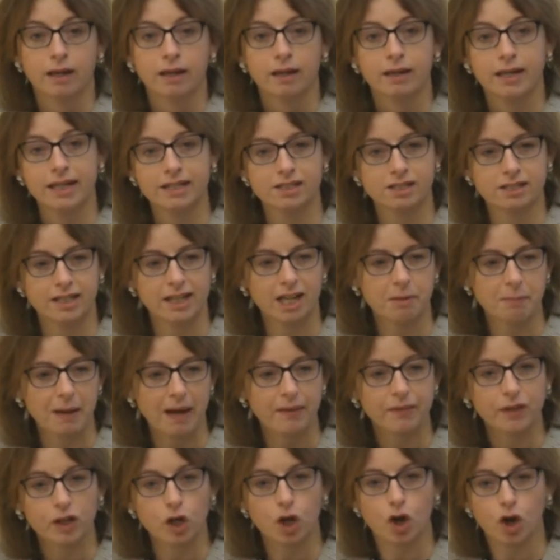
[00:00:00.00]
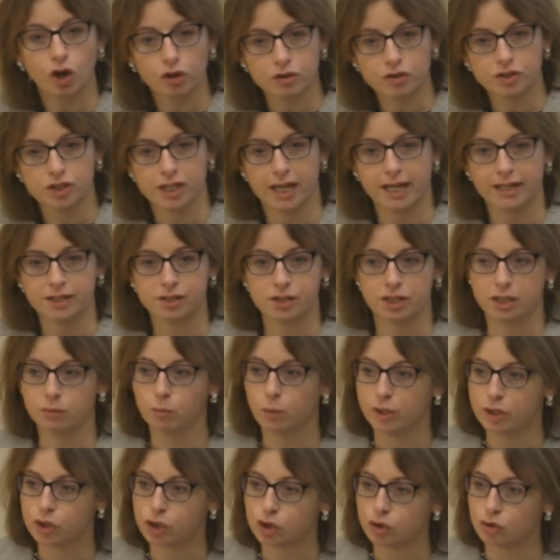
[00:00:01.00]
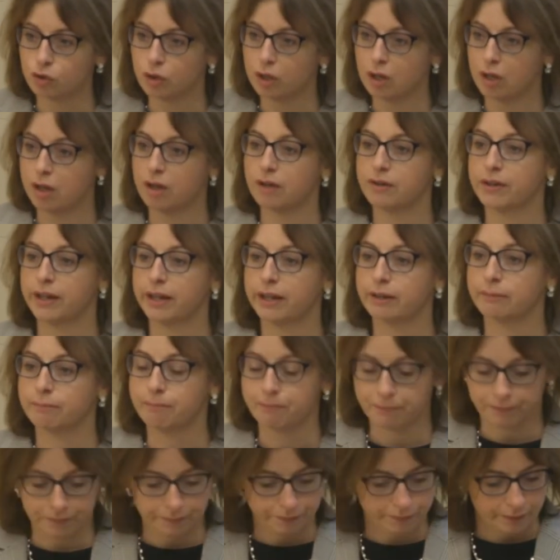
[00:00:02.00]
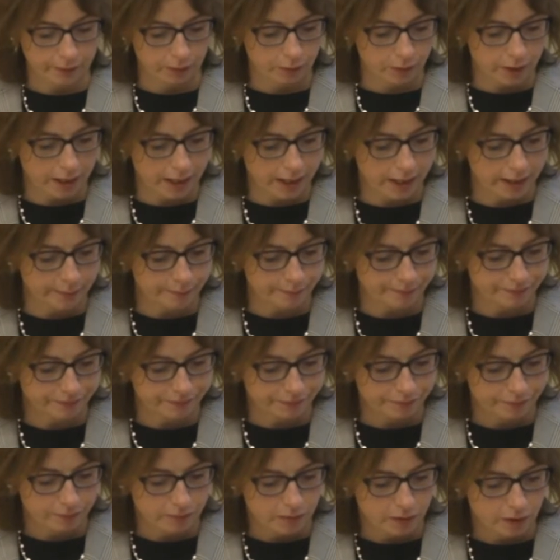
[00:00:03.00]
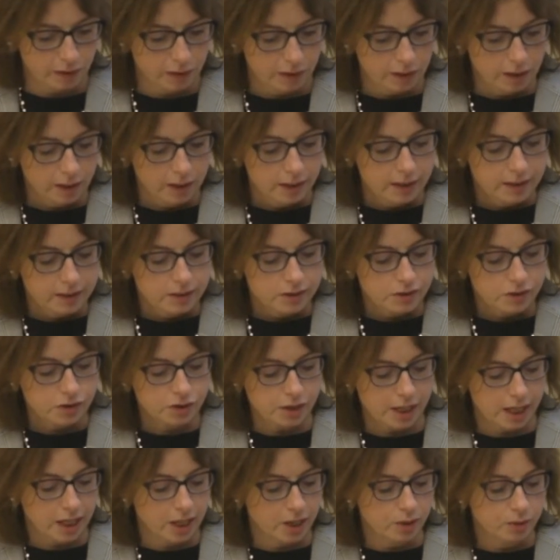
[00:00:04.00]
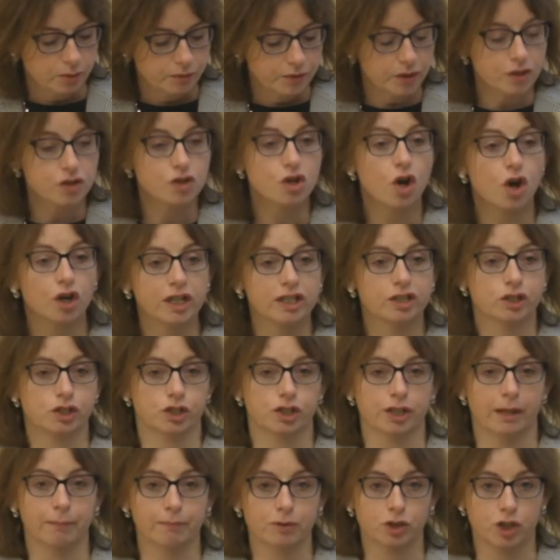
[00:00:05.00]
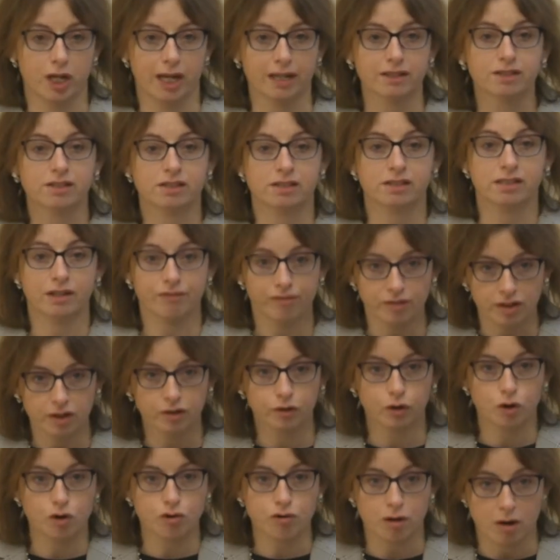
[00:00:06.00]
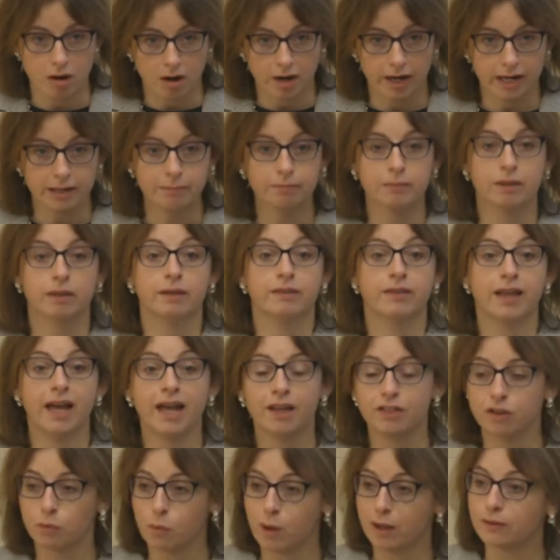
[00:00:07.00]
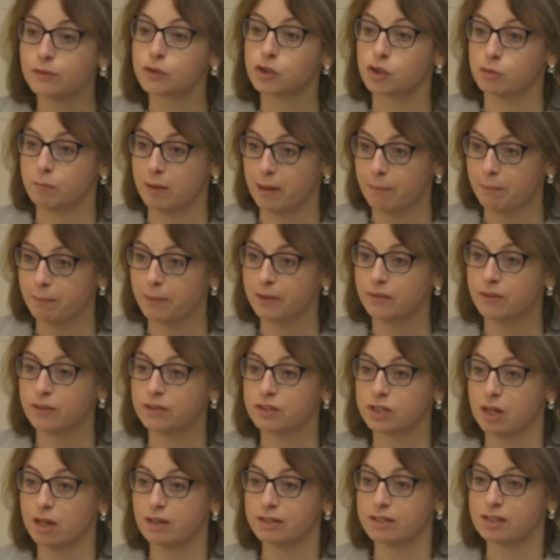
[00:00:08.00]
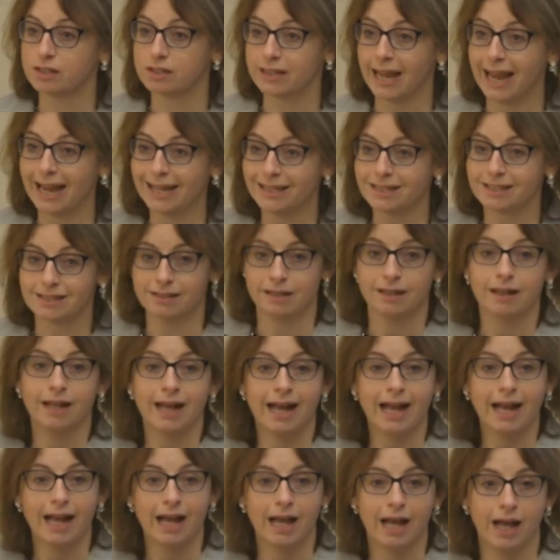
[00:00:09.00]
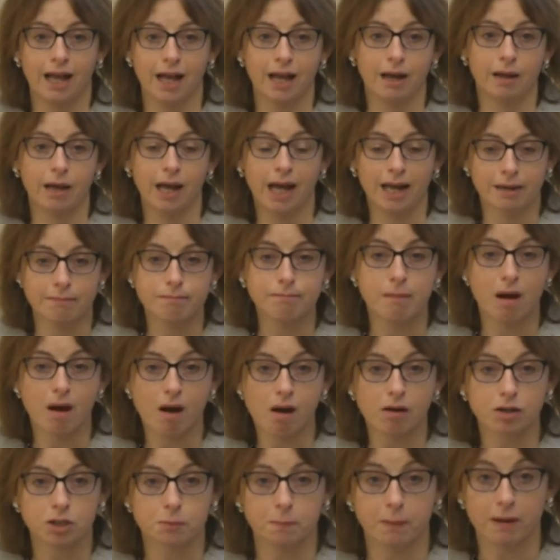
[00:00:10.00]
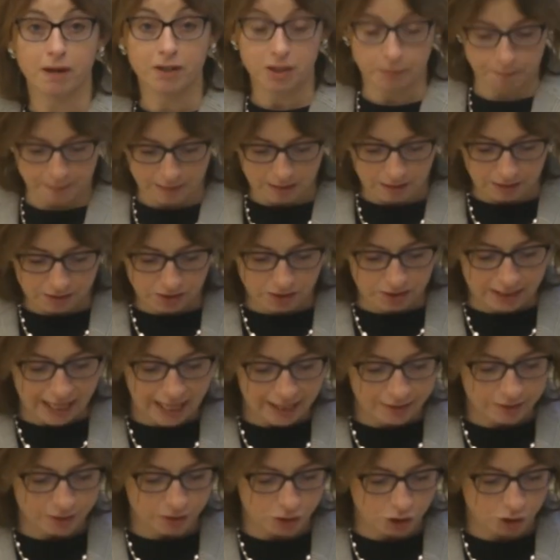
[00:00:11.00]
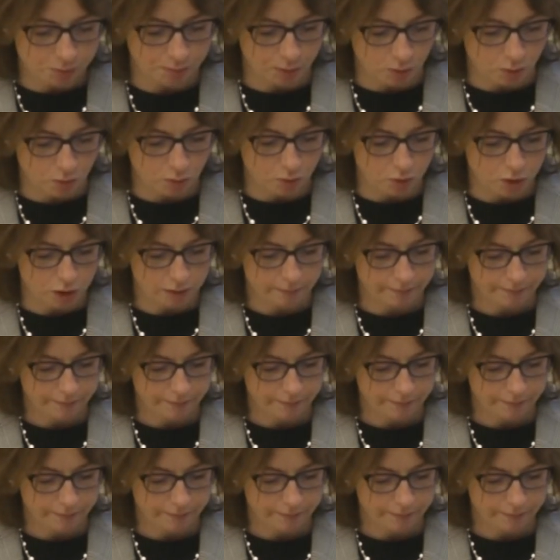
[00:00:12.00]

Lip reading: Let's think about the context in which you're learning, okay? So, the knowledge subjects, civil and crime, they're the ones, remember, that are set and marked by the Bar Standards Board.